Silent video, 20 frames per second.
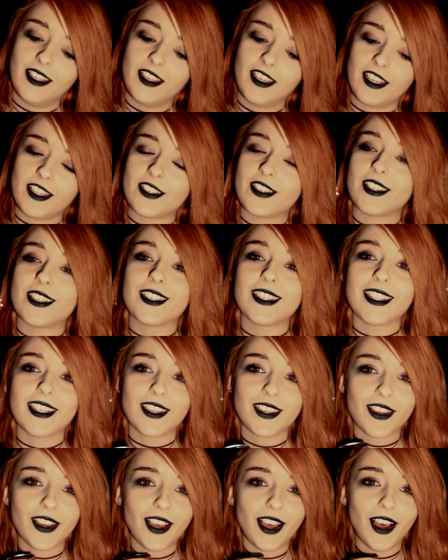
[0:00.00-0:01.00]
Because you
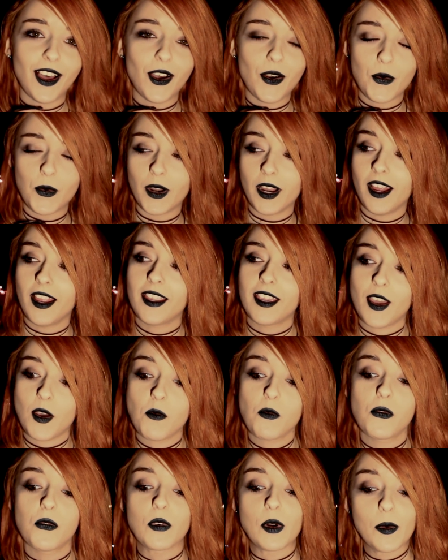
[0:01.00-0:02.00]
see, where I
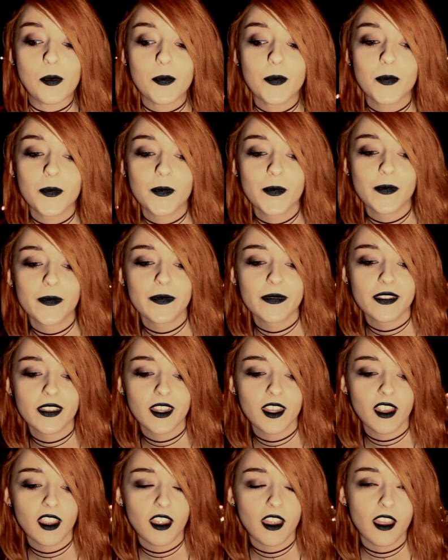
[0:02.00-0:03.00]
come from,
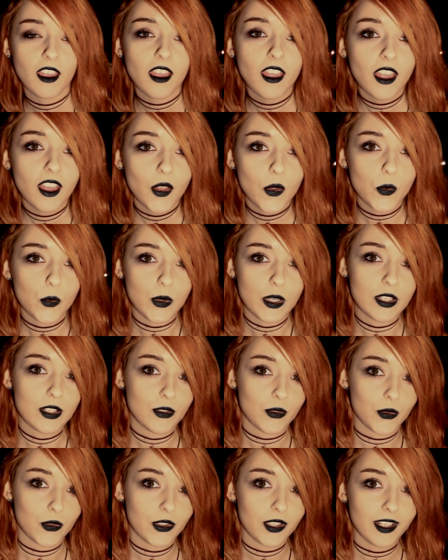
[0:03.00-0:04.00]
we
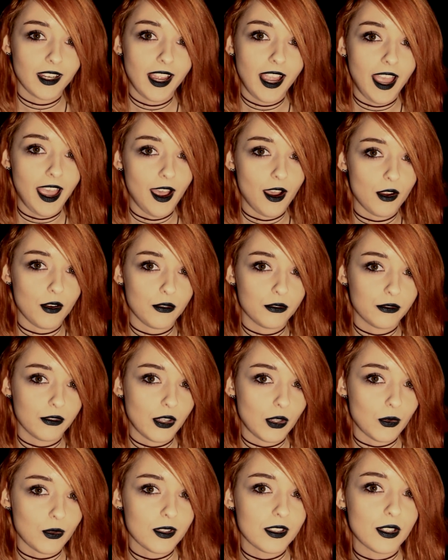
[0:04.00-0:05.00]
don't have
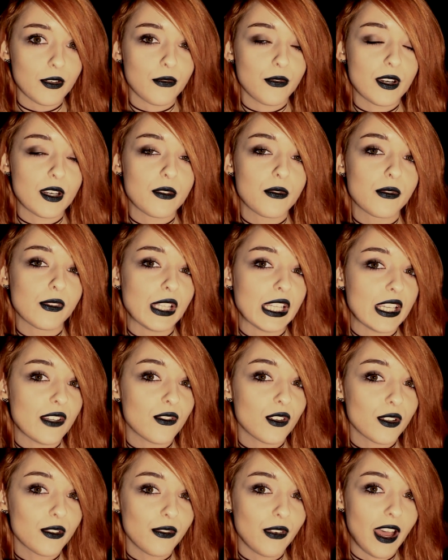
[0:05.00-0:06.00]
those different
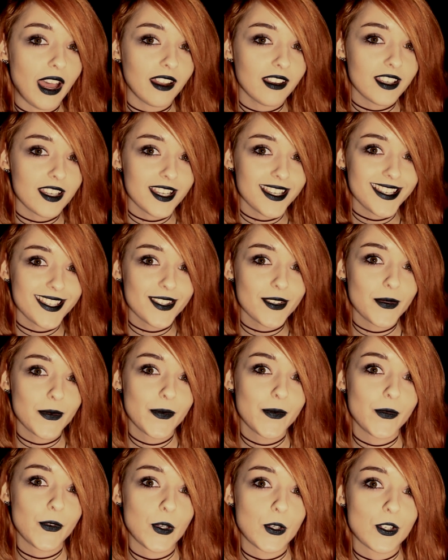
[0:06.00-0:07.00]
flavor Fantas.
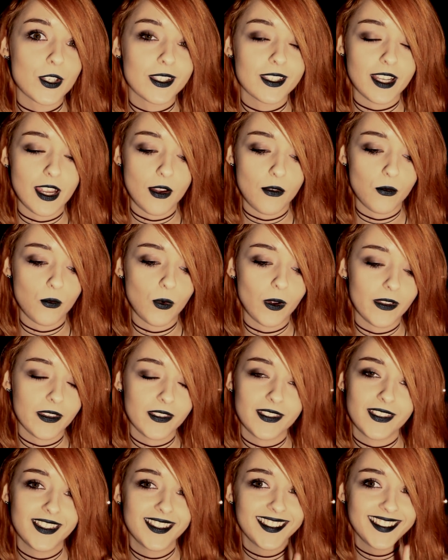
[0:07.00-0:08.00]
We just have one.